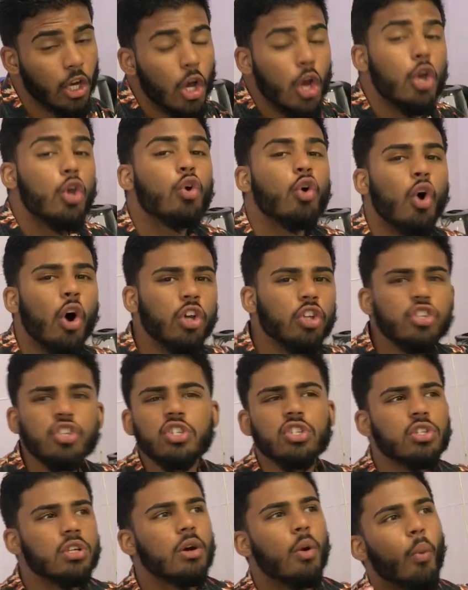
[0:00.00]
You can't
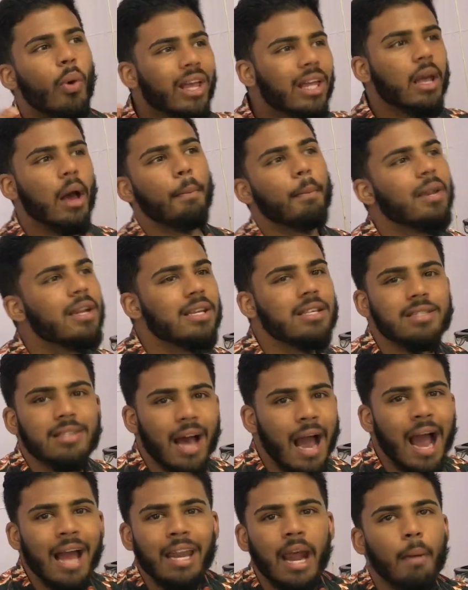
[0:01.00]
just wake up and
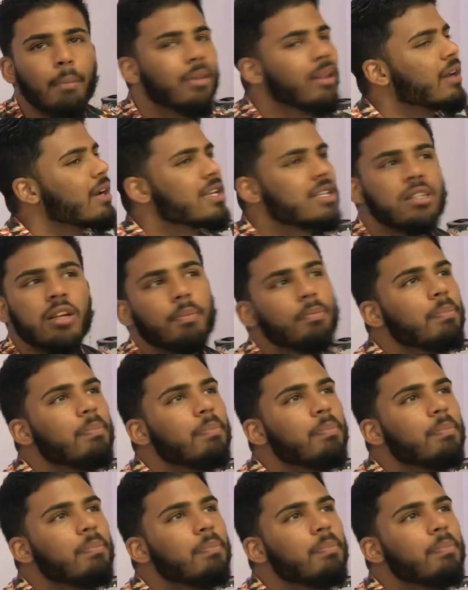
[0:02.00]
decide I'm going to risk